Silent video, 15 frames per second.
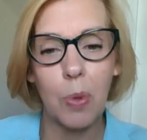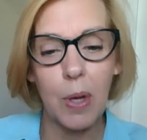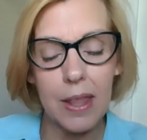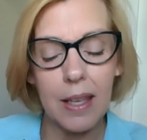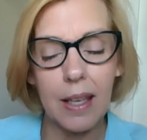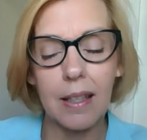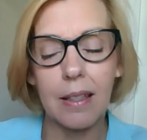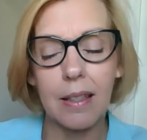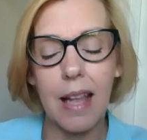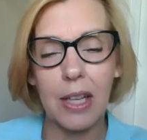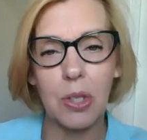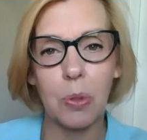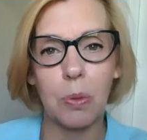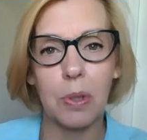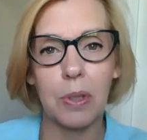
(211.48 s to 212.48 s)
with
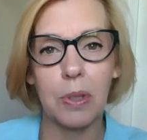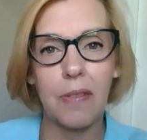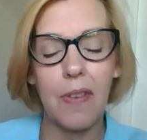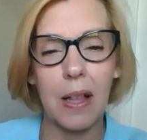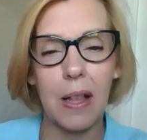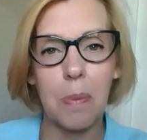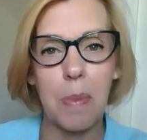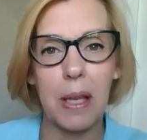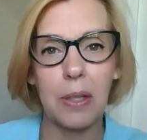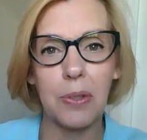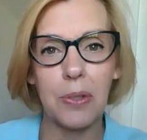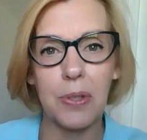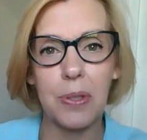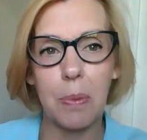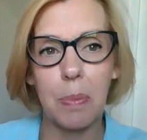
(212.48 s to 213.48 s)
intellectual and developmental
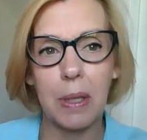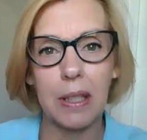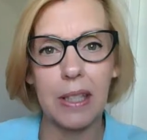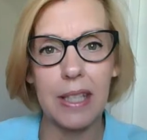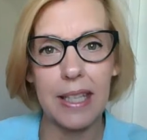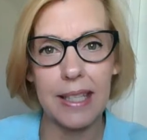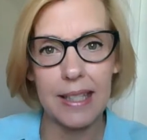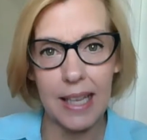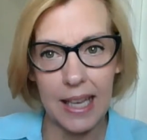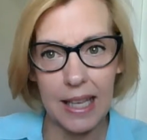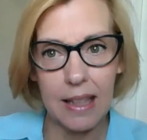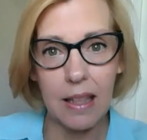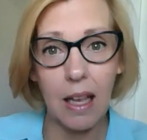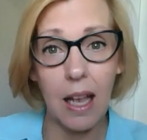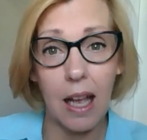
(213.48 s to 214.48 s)
disabilities
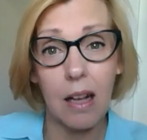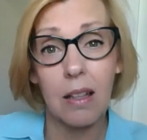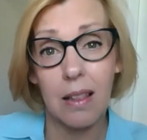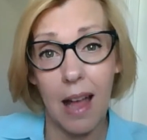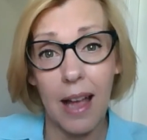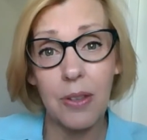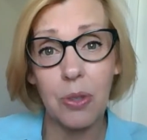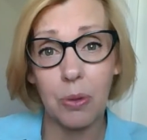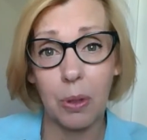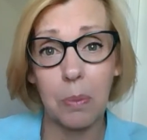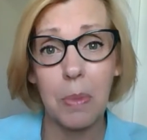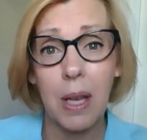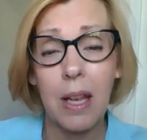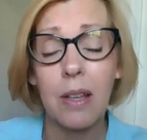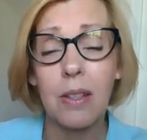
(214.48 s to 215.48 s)
in a
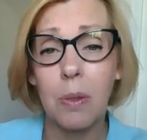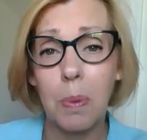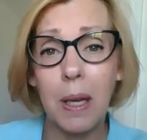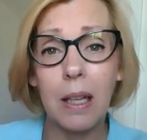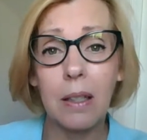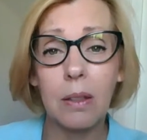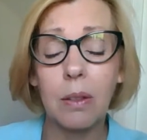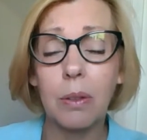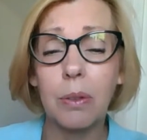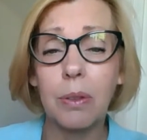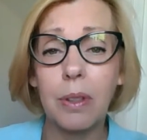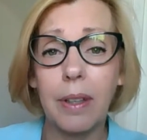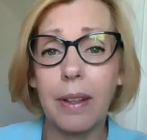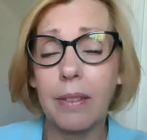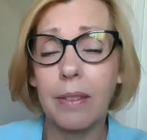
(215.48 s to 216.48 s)
classroom, to be
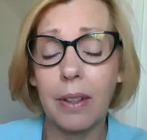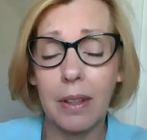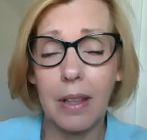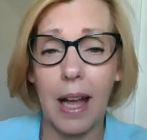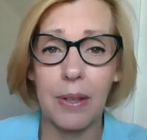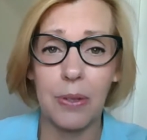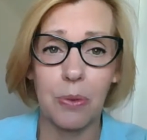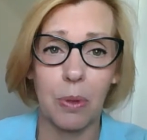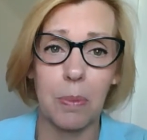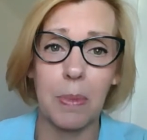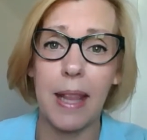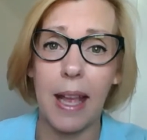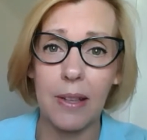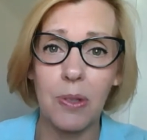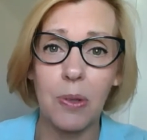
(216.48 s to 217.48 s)
included in their classroom.
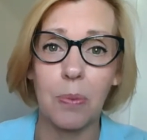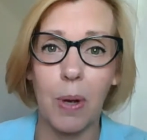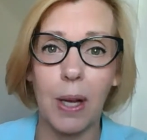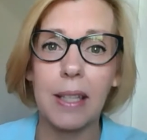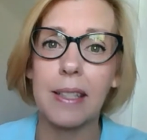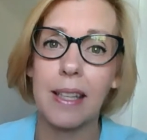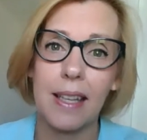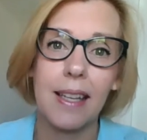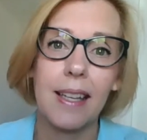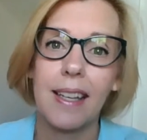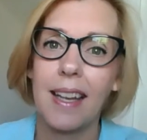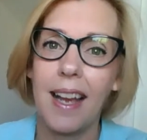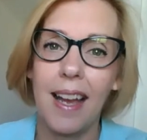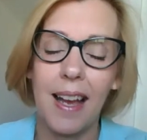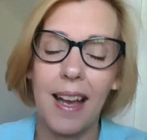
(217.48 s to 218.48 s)
And that's what
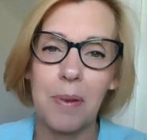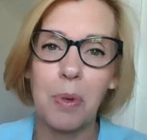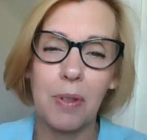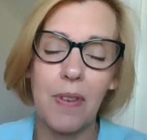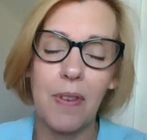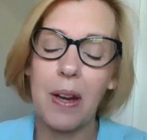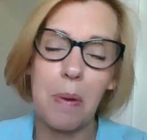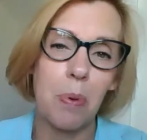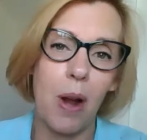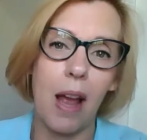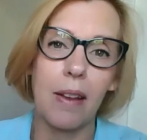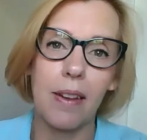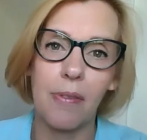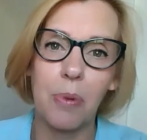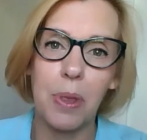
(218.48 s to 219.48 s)
we're very proud of
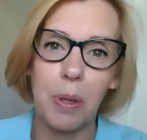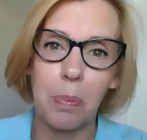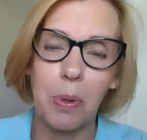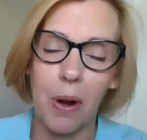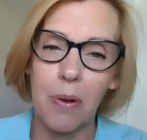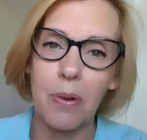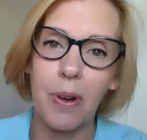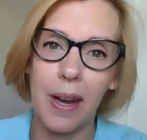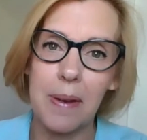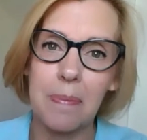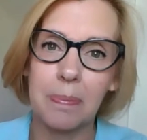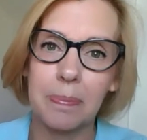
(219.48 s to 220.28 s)
with the program.